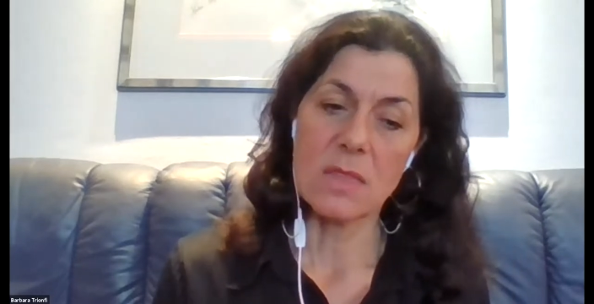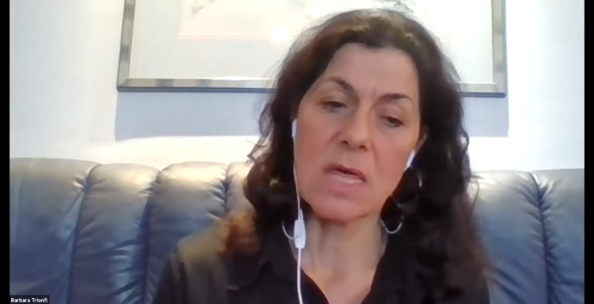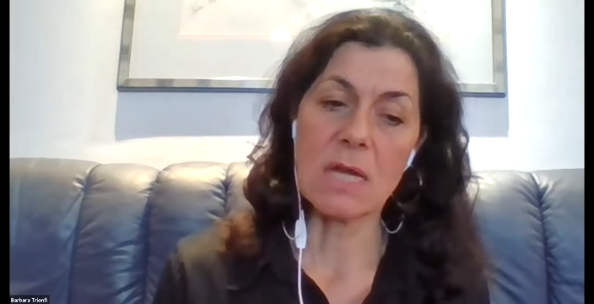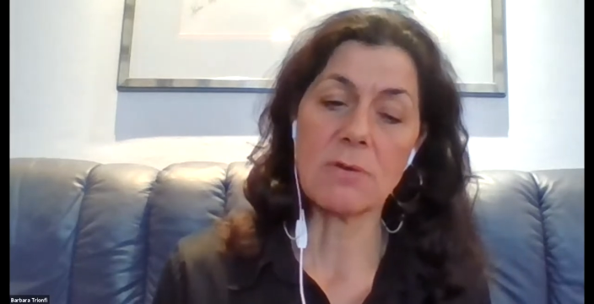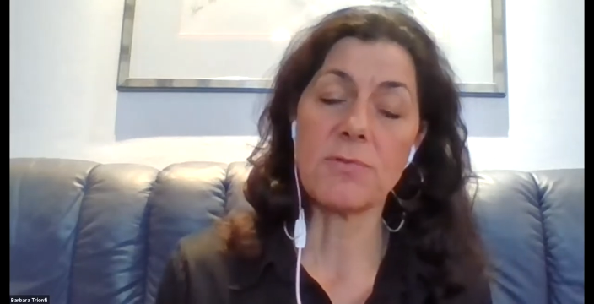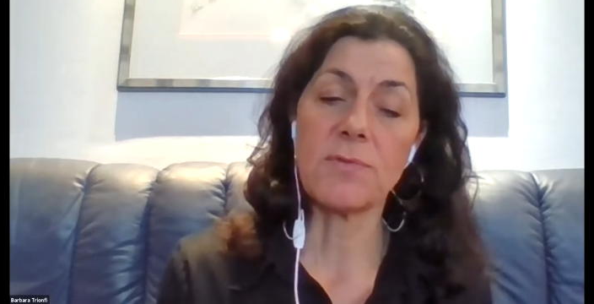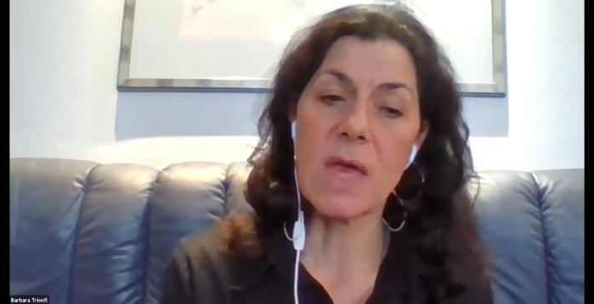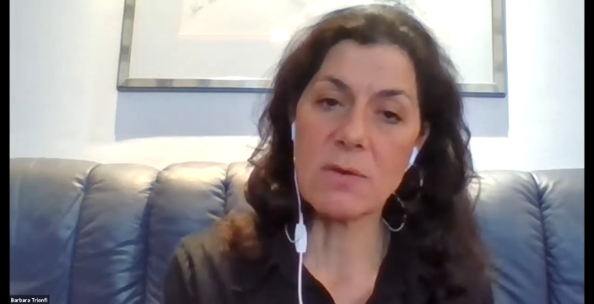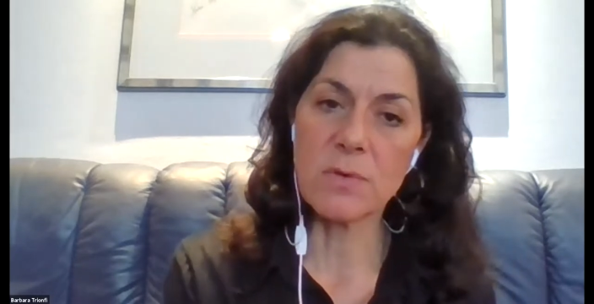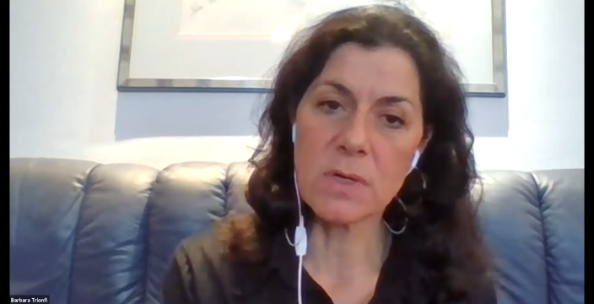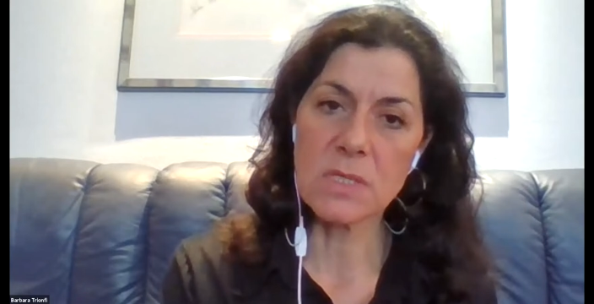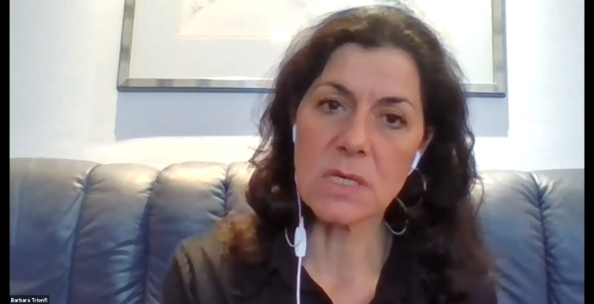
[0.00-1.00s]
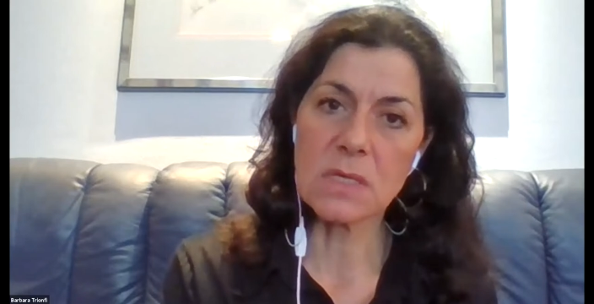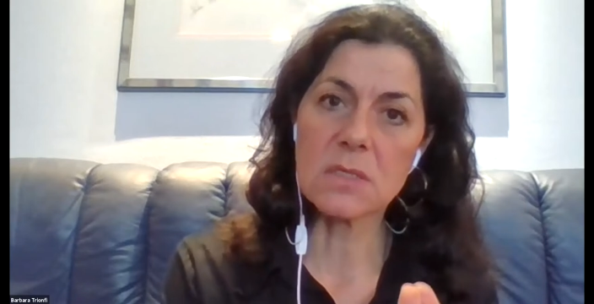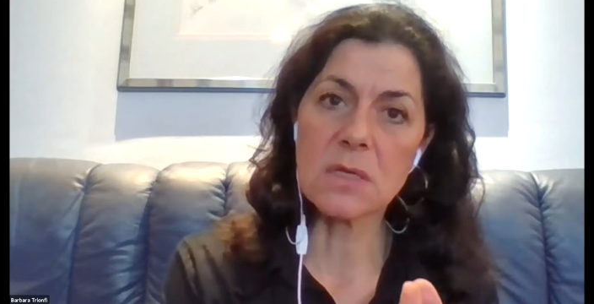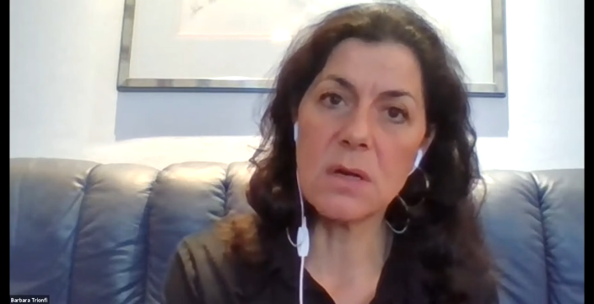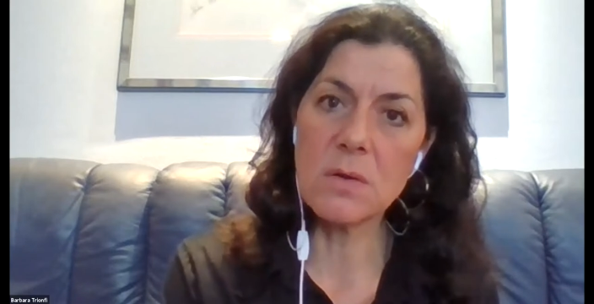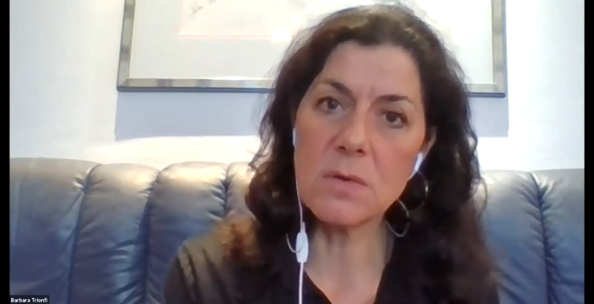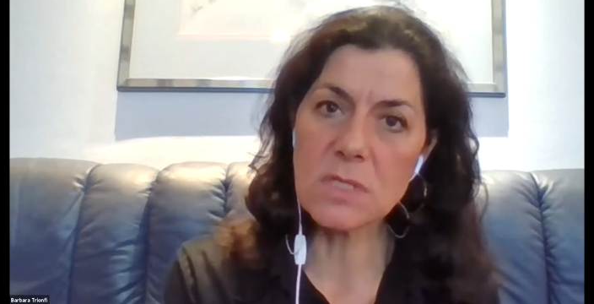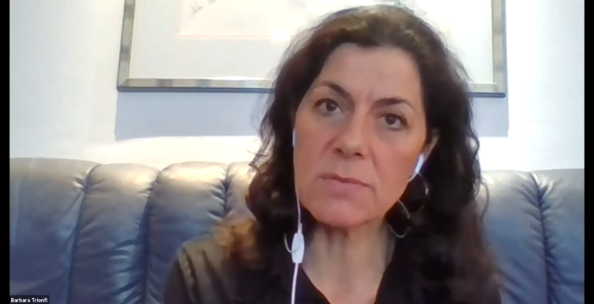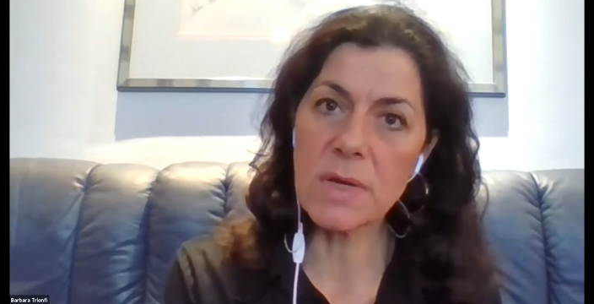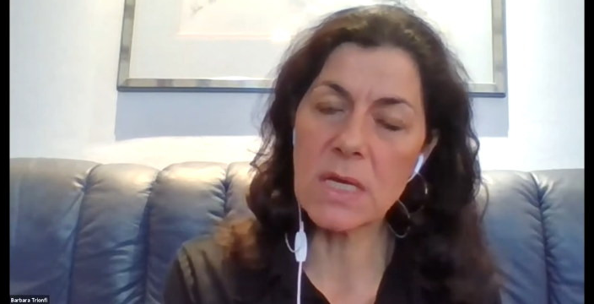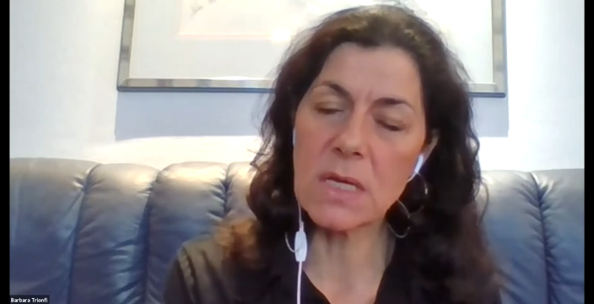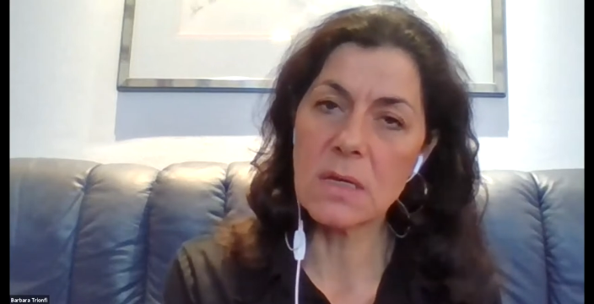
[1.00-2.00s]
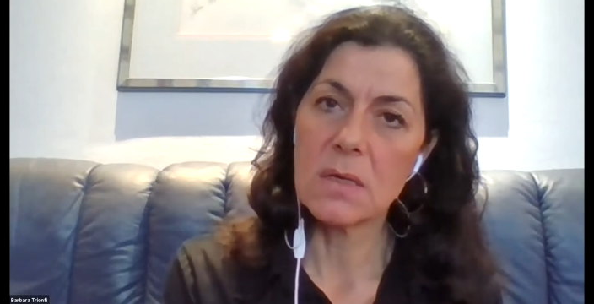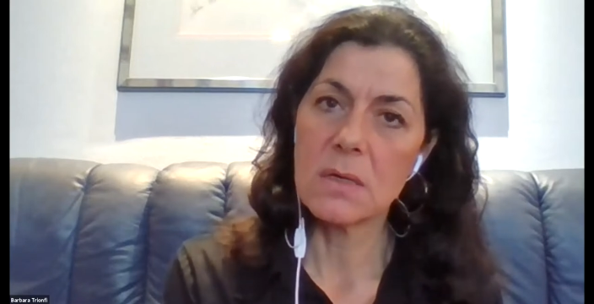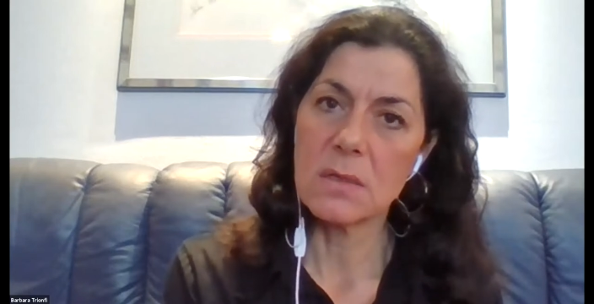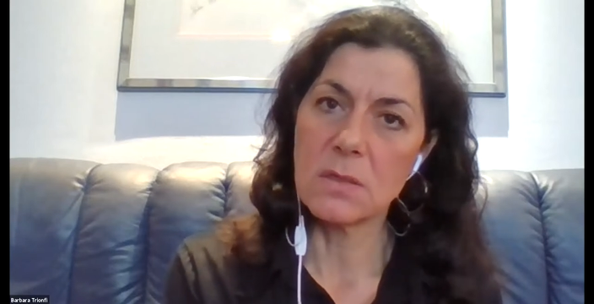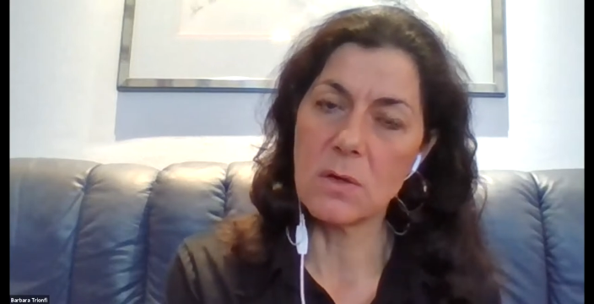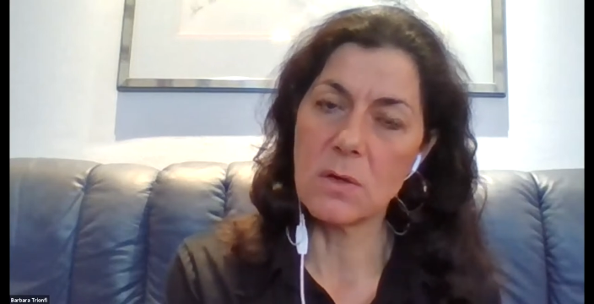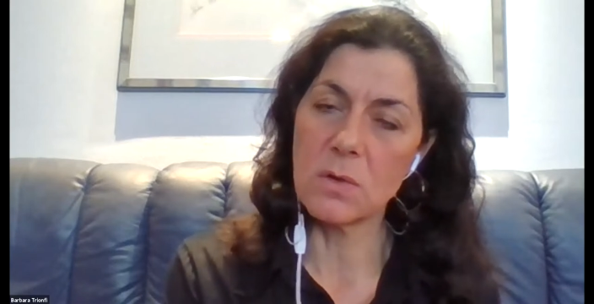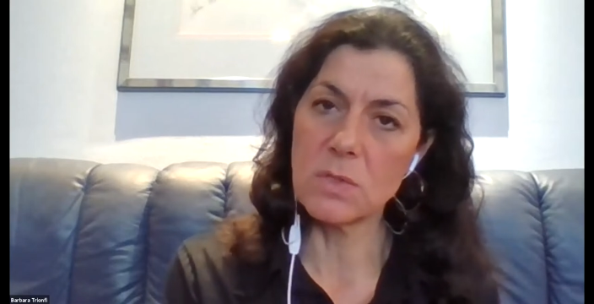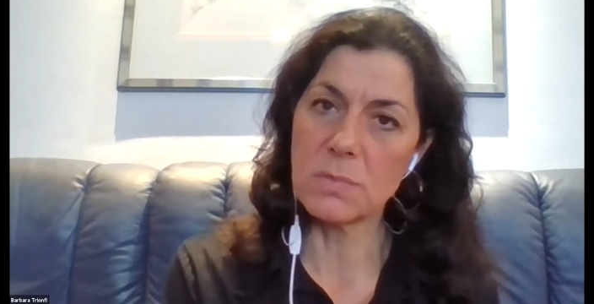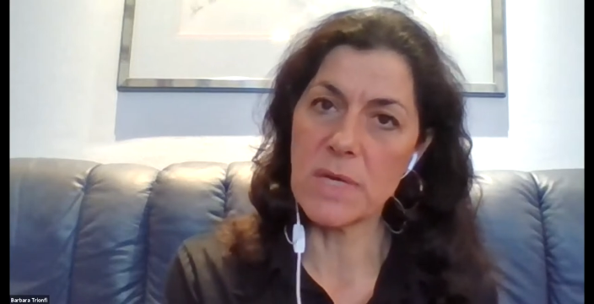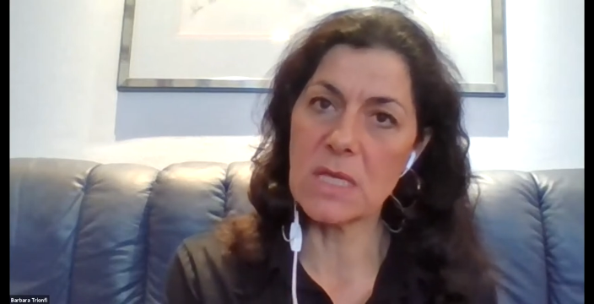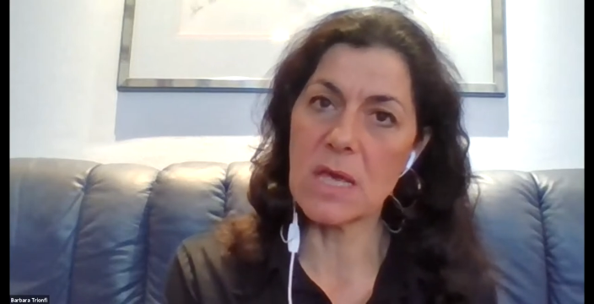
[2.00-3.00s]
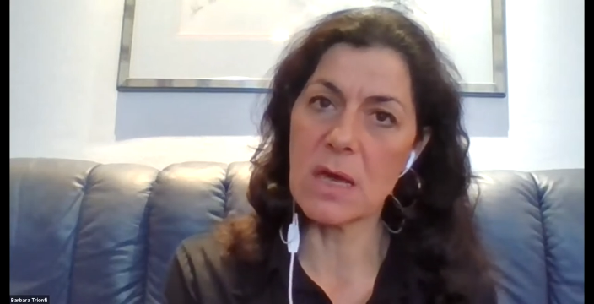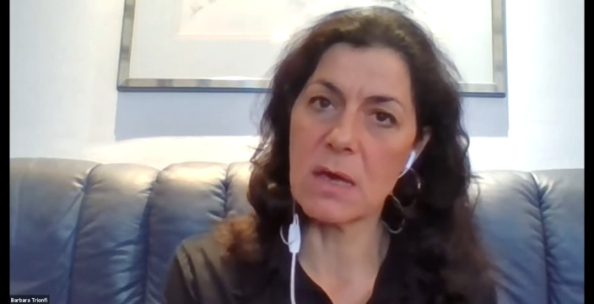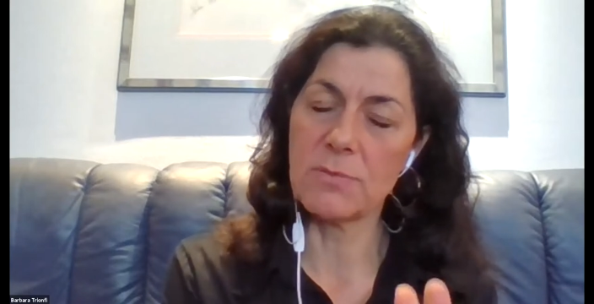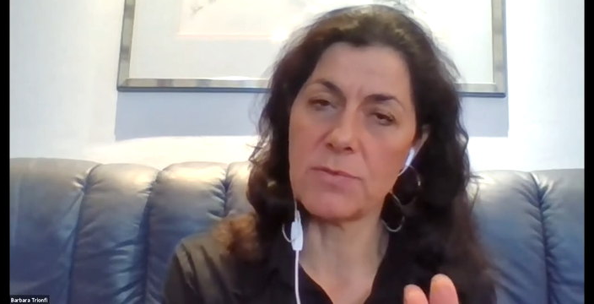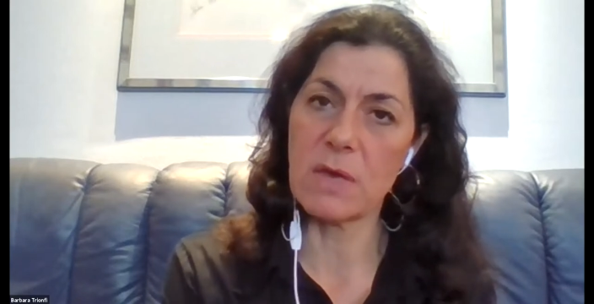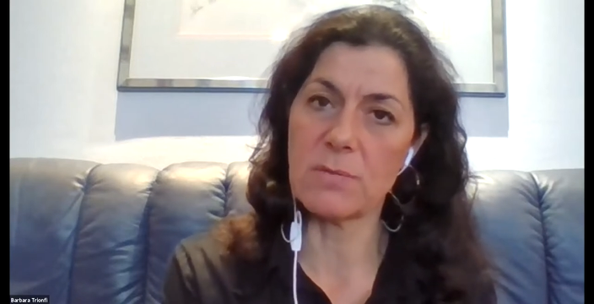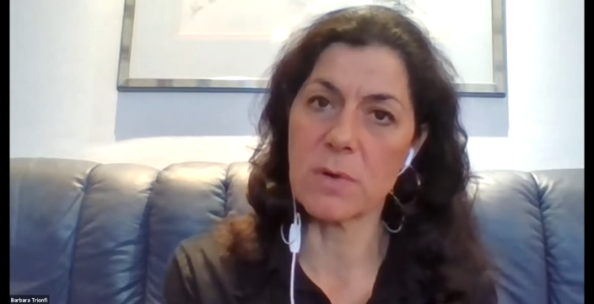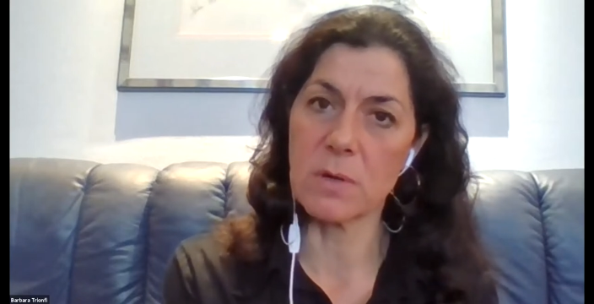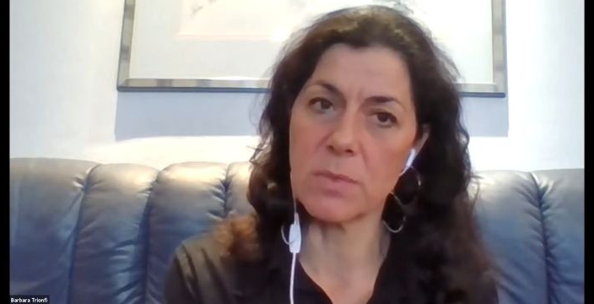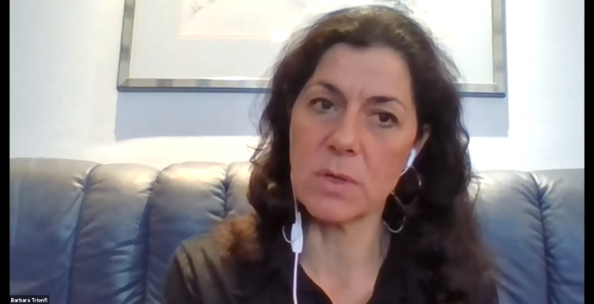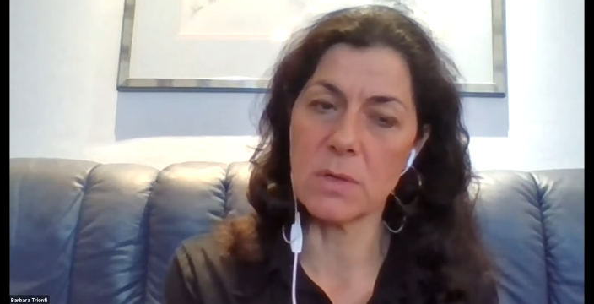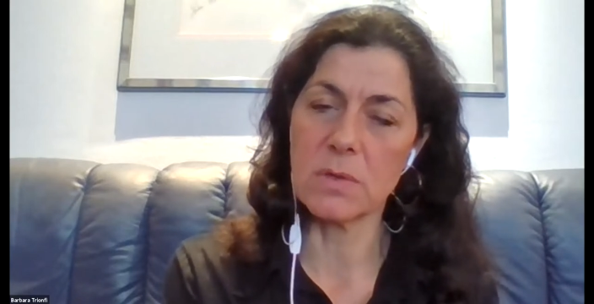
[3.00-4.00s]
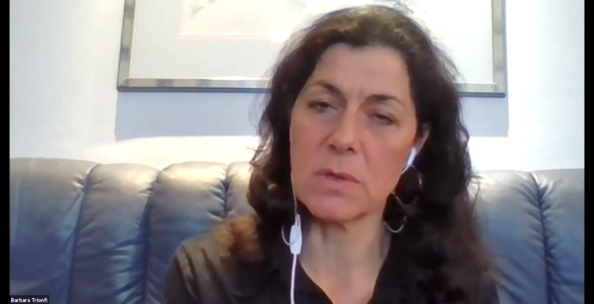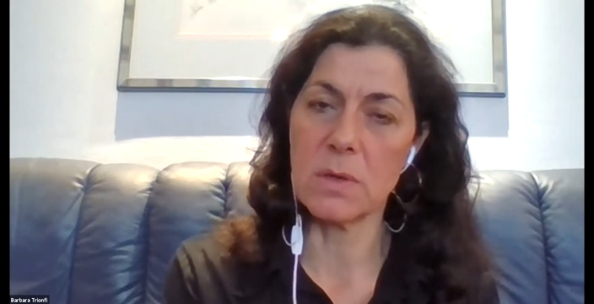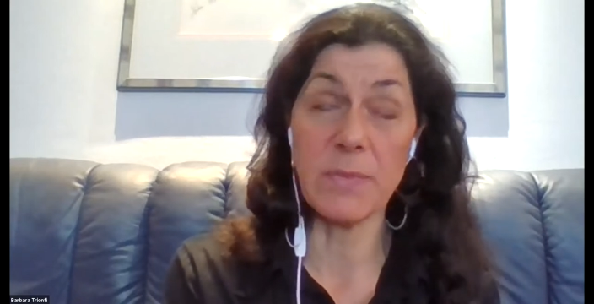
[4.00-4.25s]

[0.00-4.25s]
that favors exclusively those media favorable,